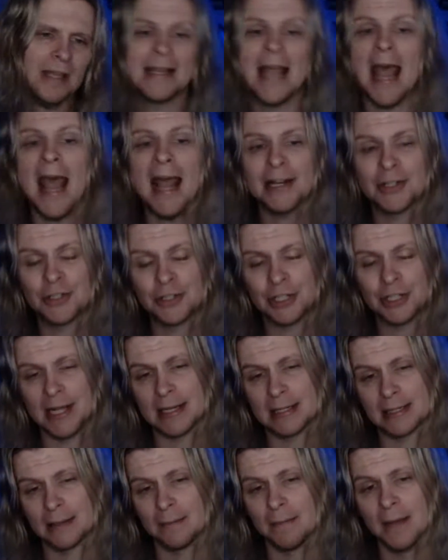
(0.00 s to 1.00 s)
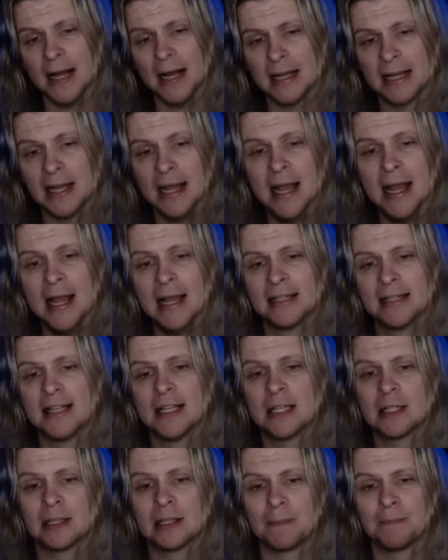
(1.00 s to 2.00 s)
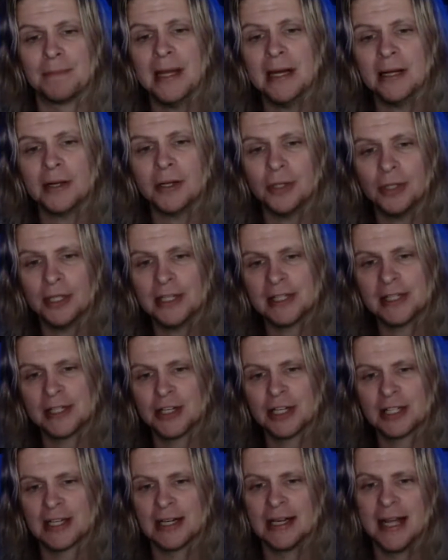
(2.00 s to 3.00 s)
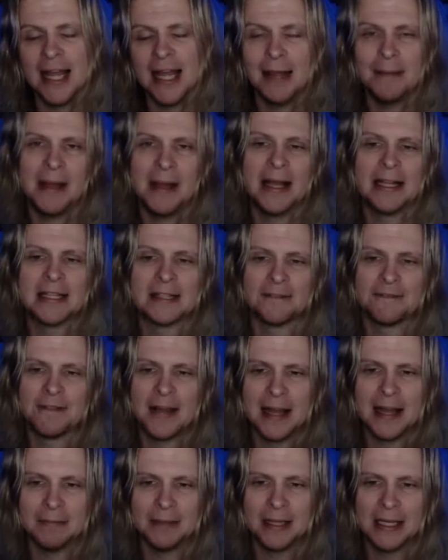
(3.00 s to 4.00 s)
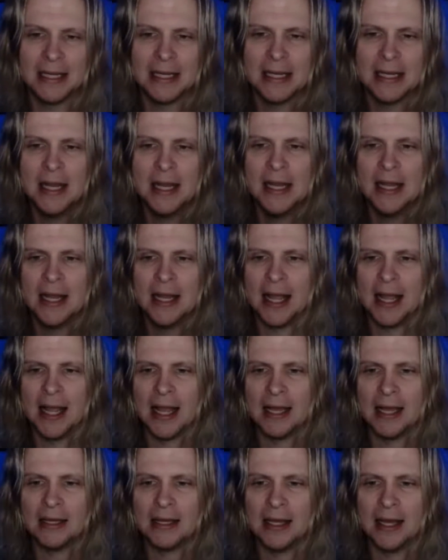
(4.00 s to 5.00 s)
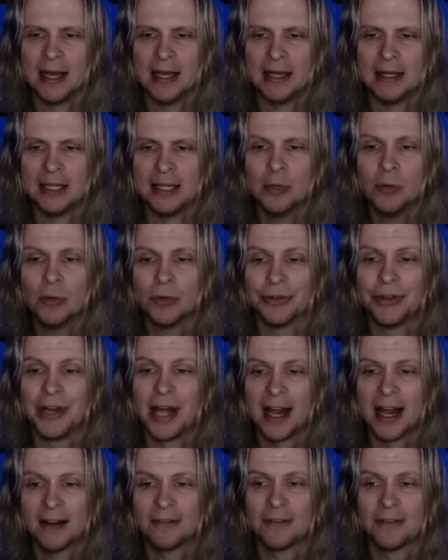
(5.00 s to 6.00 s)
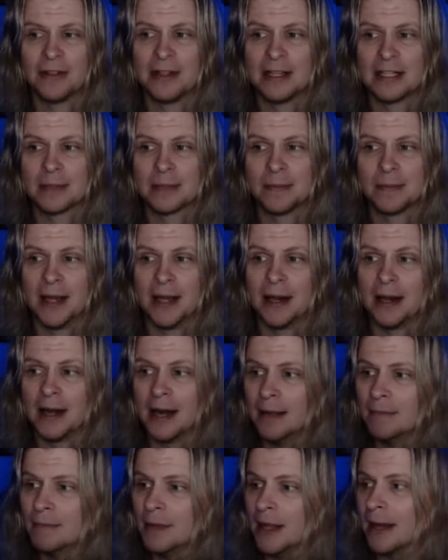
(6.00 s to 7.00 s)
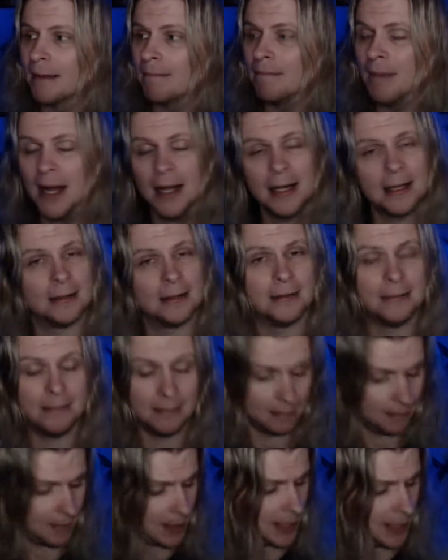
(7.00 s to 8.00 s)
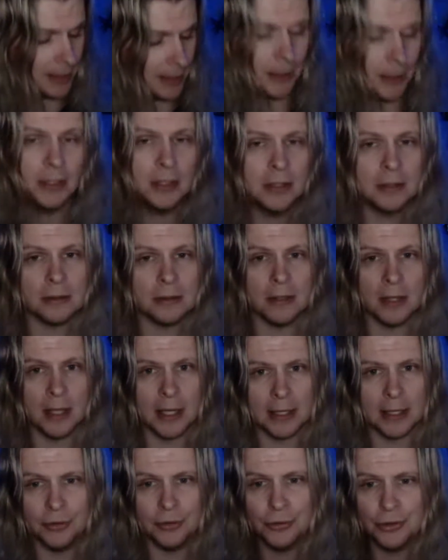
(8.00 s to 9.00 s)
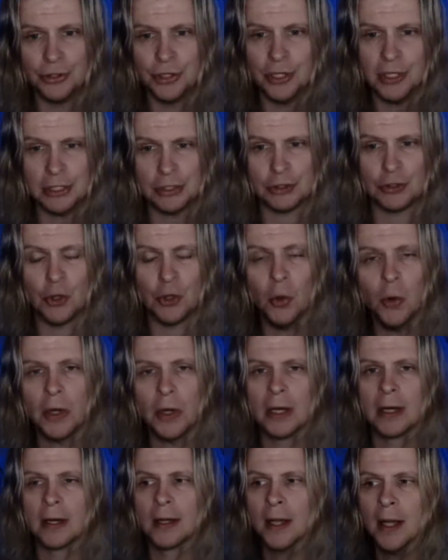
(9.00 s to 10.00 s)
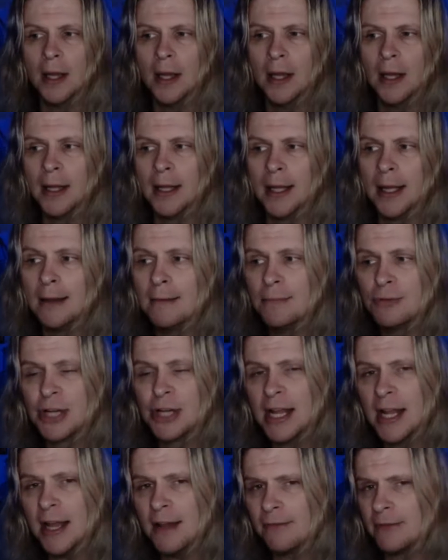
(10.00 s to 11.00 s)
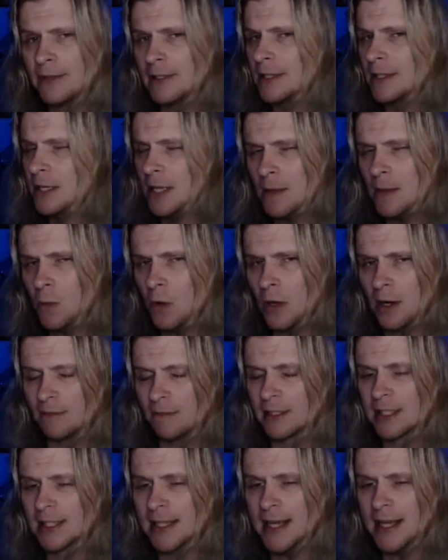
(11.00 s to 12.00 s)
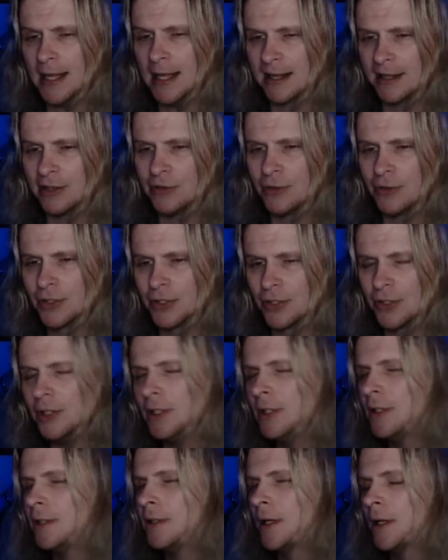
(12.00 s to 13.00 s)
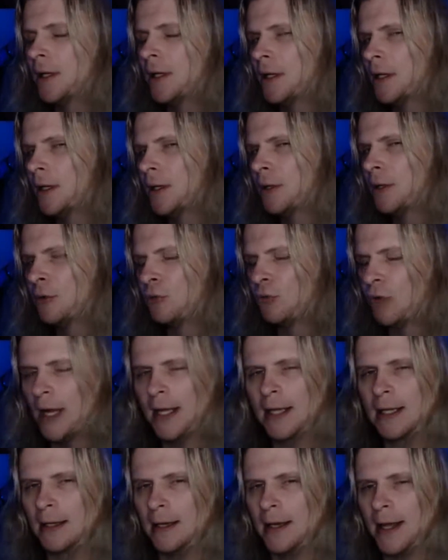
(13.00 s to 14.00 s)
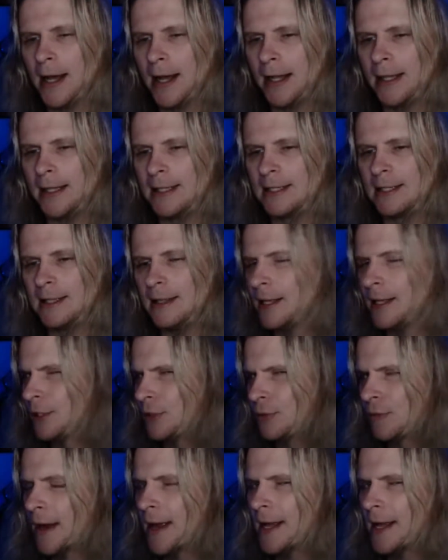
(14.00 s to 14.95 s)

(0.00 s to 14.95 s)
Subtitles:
Cash takes the mic, says Pinnacle isn't just a name, it's a family, and he will die for these men. And I'm like, my dude, like, you just joined. MJF is somewhat of a snake. You should recognize this,